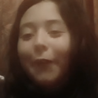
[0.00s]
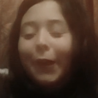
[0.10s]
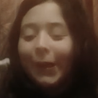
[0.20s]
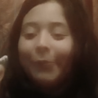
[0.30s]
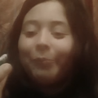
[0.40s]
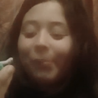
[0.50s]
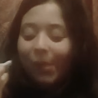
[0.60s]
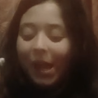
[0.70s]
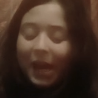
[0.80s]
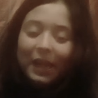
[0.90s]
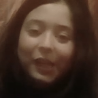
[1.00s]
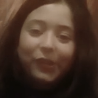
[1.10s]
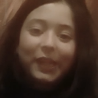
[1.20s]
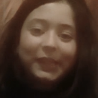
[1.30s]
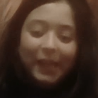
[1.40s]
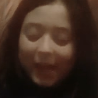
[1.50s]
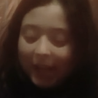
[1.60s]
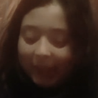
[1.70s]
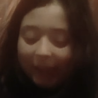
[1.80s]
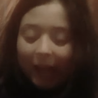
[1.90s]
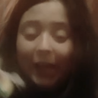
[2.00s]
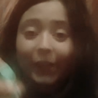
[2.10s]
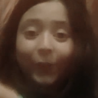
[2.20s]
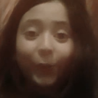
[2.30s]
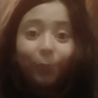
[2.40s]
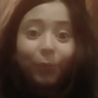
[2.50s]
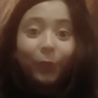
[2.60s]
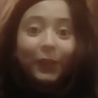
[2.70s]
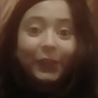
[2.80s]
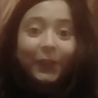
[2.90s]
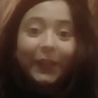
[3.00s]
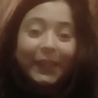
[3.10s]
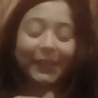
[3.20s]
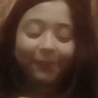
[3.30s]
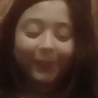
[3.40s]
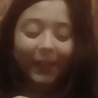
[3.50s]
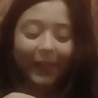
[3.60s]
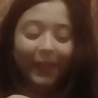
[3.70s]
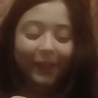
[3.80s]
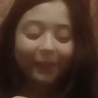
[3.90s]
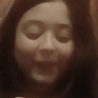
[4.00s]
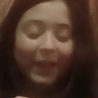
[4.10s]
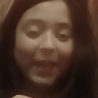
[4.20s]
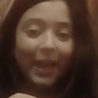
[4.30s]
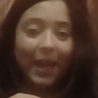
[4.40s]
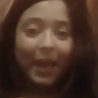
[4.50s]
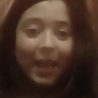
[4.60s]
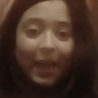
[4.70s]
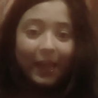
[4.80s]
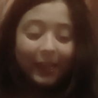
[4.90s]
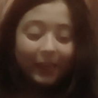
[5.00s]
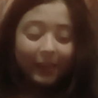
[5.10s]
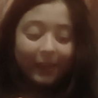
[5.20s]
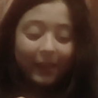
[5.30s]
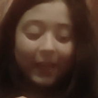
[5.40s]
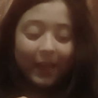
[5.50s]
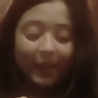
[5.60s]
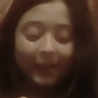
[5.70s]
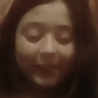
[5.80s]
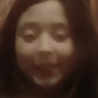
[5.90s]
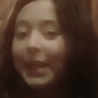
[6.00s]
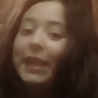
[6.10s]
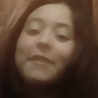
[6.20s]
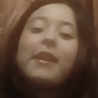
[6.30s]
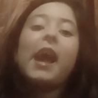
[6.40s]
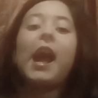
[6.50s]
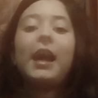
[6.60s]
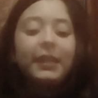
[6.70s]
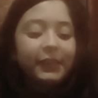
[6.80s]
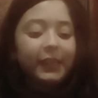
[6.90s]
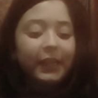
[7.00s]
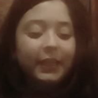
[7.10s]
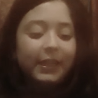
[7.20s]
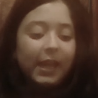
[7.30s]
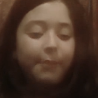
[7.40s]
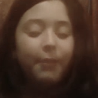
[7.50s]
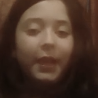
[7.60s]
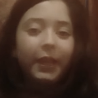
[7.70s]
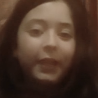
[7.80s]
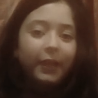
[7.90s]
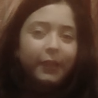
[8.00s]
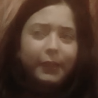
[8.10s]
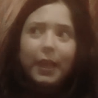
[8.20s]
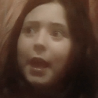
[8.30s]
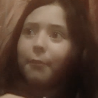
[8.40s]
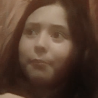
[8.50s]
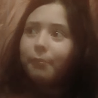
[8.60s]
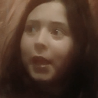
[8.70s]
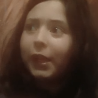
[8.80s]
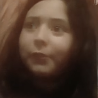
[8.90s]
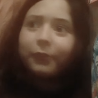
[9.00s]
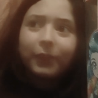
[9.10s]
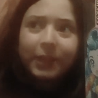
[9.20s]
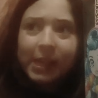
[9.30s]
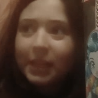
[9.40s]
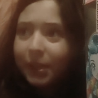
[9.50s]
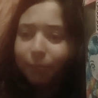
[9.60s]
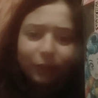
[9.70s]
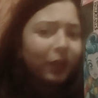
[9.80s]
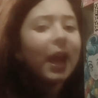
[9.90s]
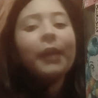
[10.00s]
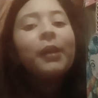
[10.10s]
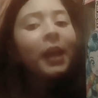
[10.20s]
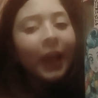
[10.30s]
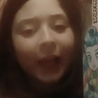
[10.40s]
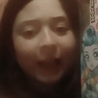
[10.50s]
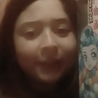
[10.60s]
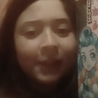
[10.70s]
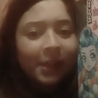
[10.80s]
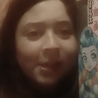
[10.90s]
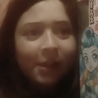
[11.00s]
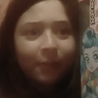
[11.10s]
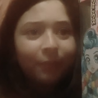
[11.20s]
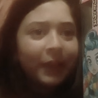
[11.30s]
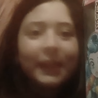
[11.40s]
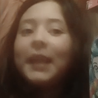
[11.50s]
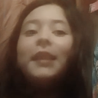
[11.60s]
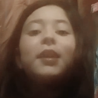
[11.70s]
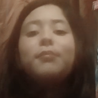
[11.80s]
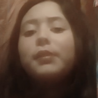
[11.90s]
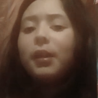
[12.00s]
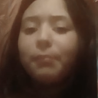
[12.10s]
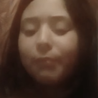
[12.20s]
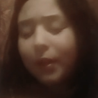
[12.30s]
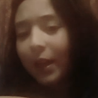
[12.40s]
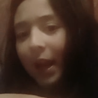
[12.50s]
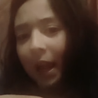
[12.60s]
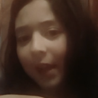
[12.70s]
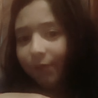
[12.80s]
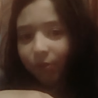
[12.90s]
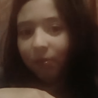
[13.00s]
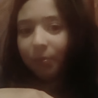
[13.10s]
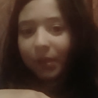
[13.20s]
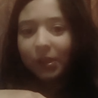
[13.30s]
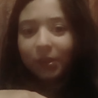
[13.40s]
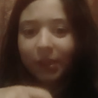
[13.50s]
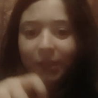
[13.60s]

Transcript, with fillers: but anyways, guys, I hope you enjoyed this video. And I'll see you guys next time. And, tell, and subscribe and um, hit that thumbs up button if you want me to